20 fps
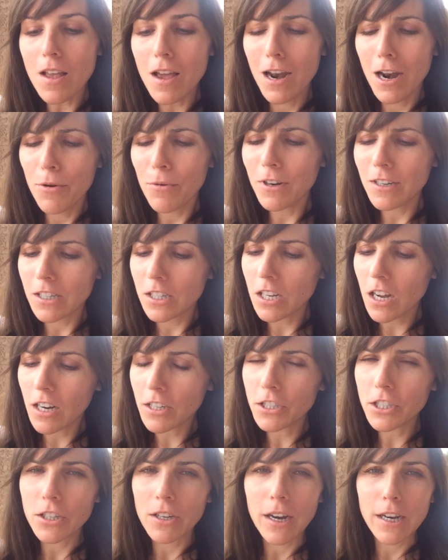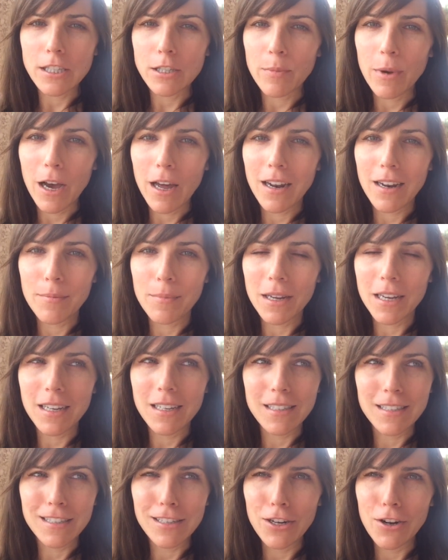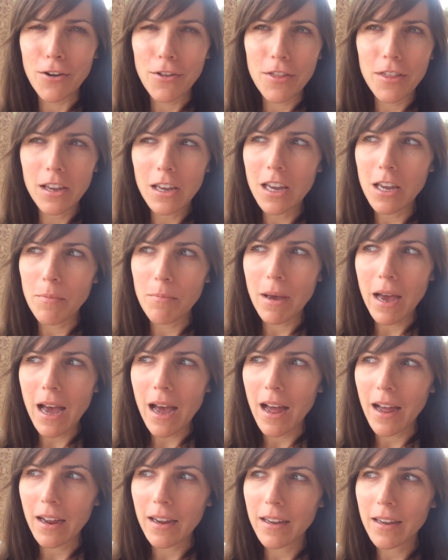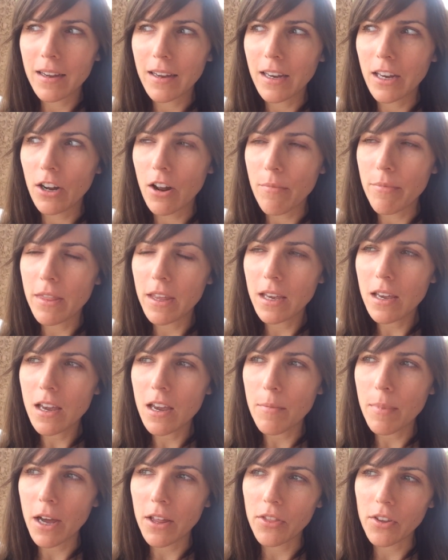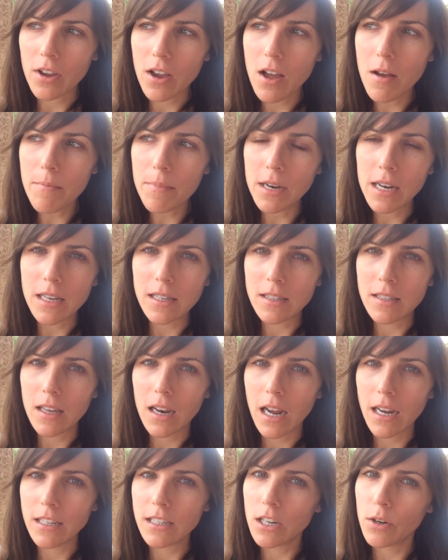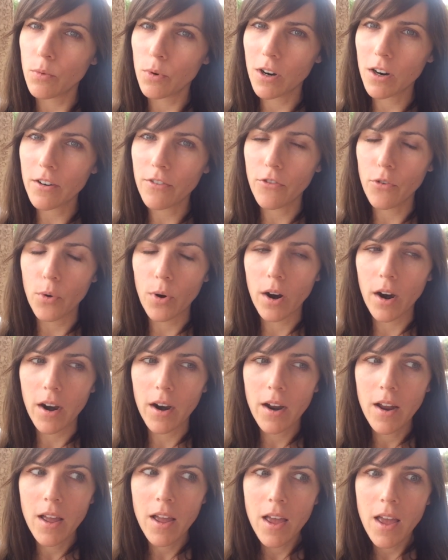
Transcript: And I wanted to talk to you guys about it because, thinking back, I'm thinking about the companies that I did work for,